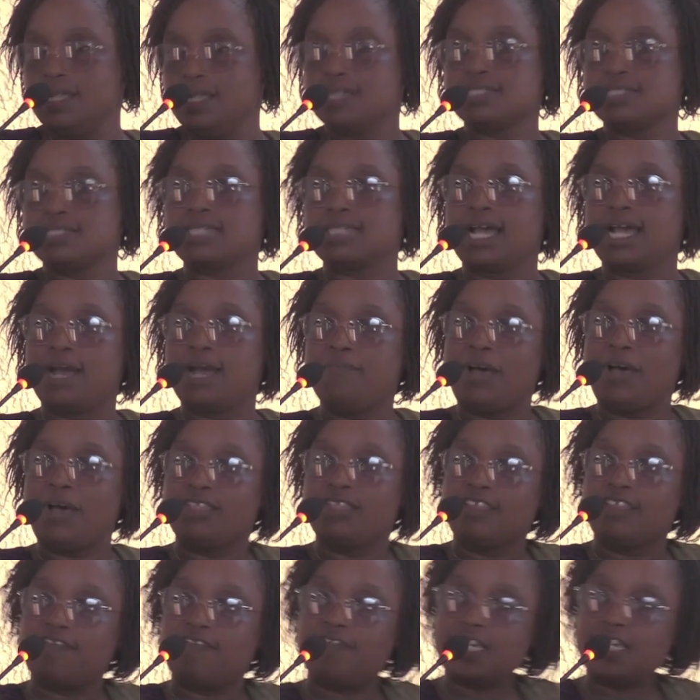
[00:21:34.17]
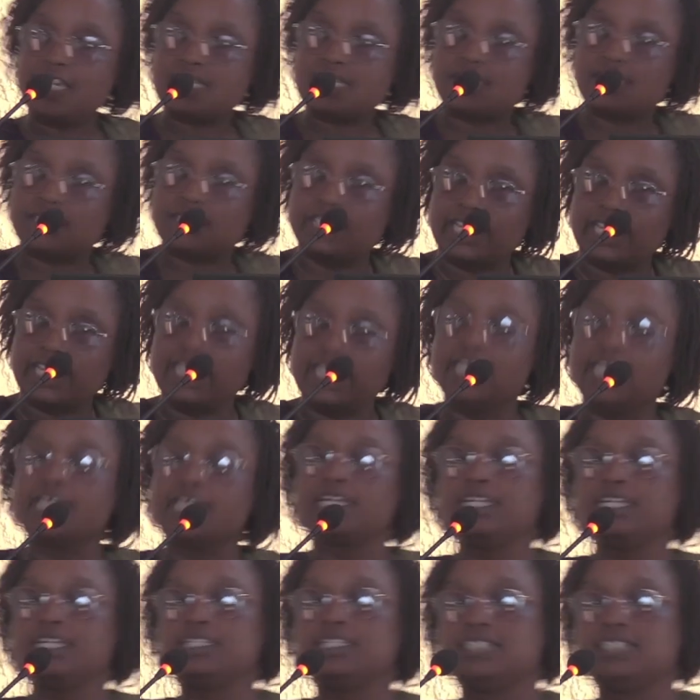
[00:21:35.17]
Saka pa the first 3
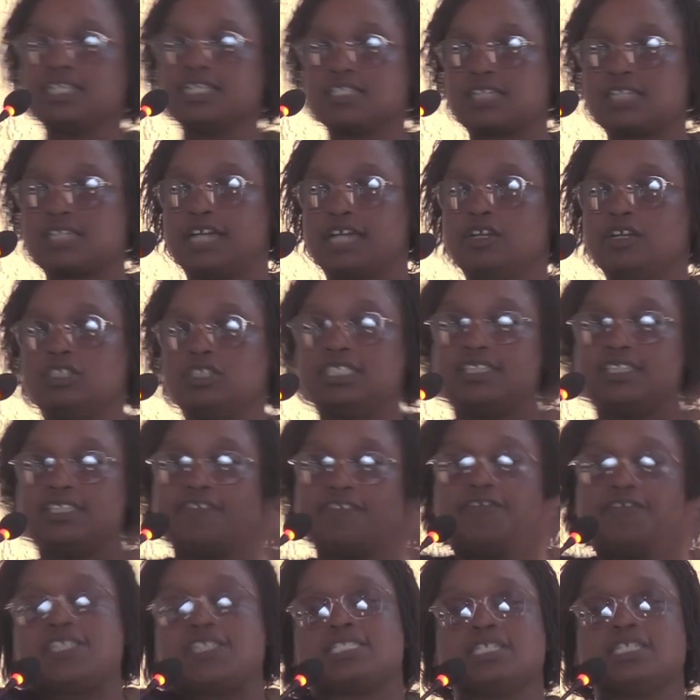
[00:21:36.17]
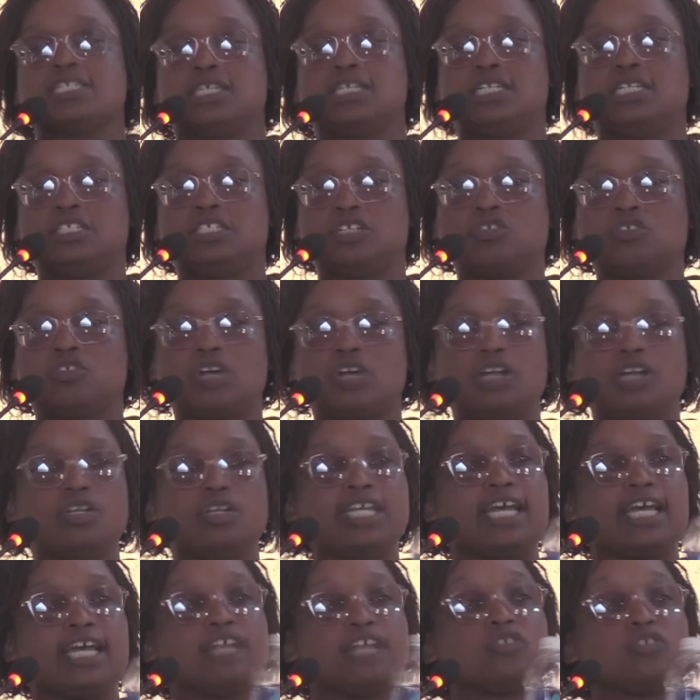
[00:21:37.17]
ingredients, the first ingredient ukaona
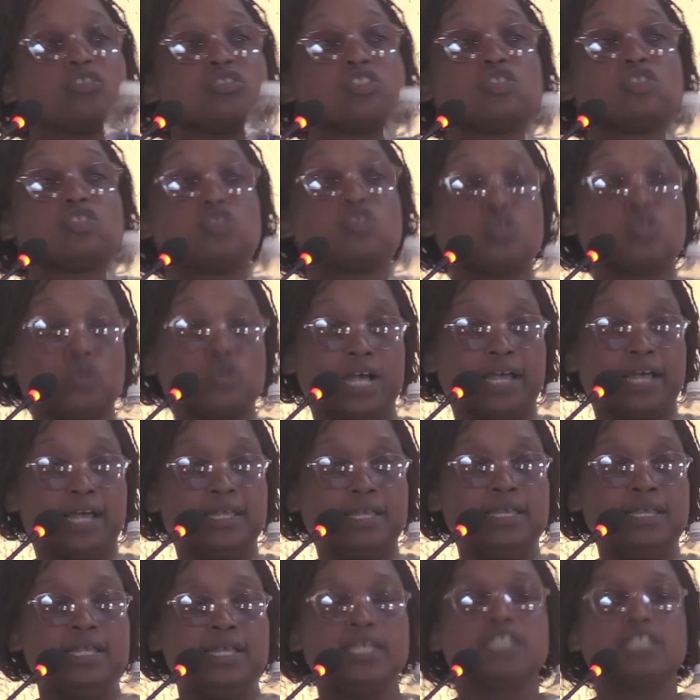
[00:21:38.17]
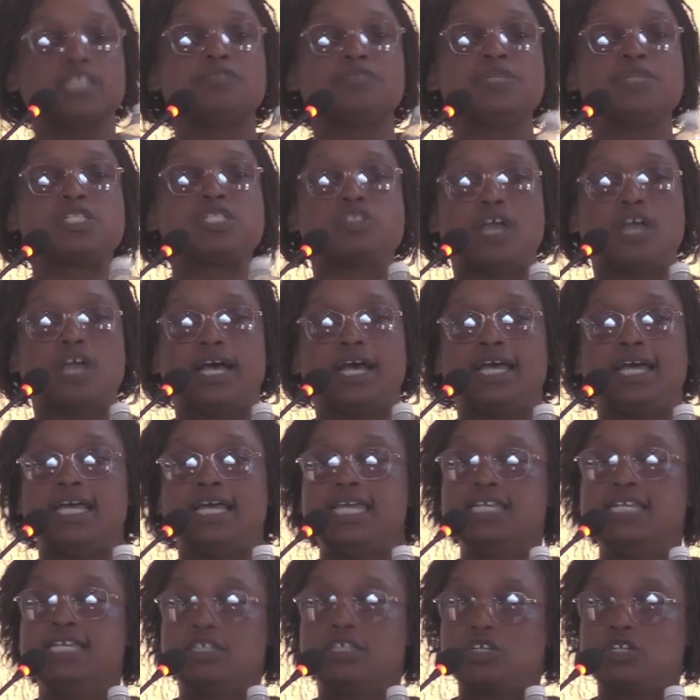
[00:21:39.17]
yakatonzi sugar, it means you are
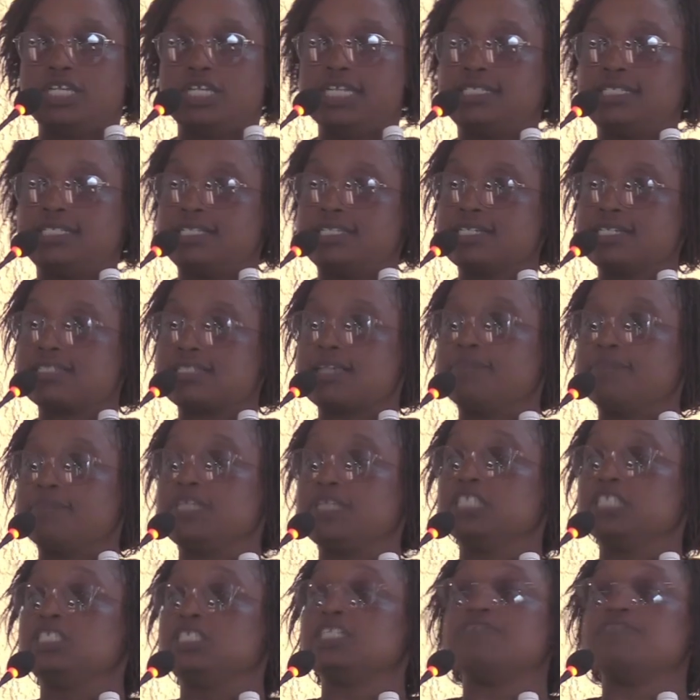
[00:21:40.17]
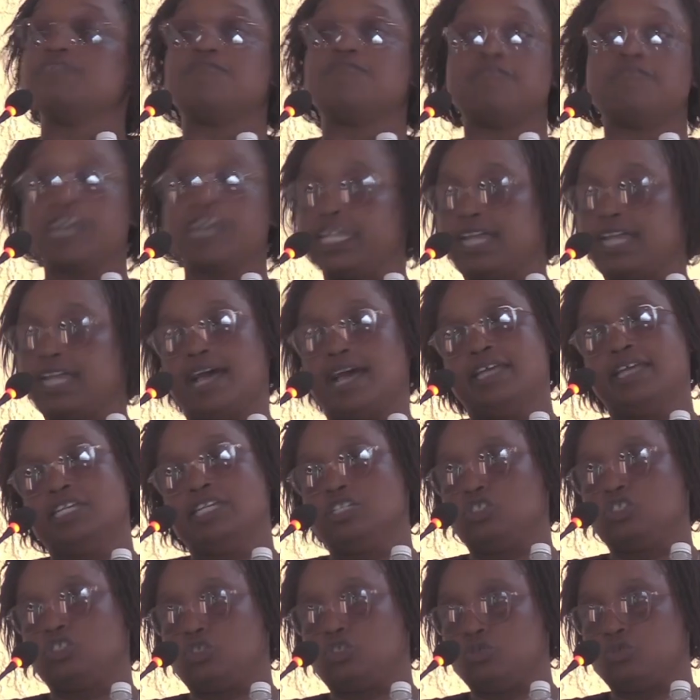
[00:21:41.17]
eating something chiri very high in
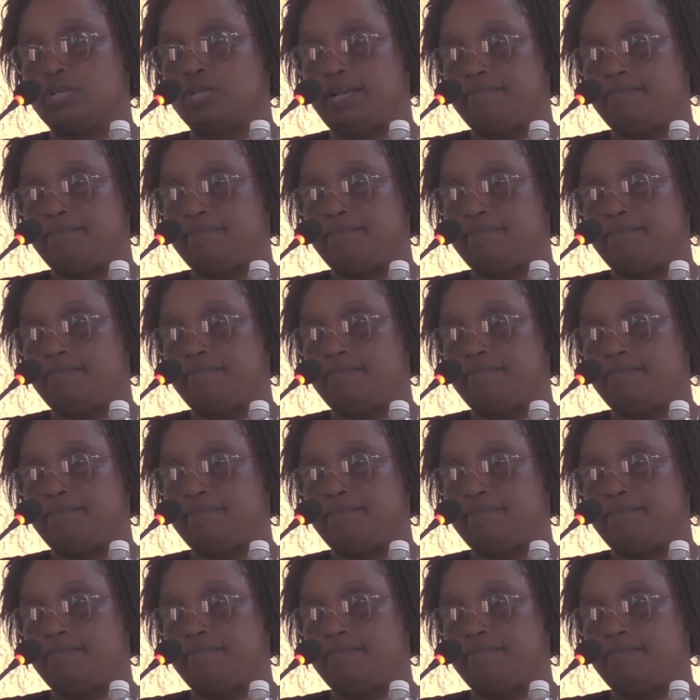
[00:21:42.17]
sugar.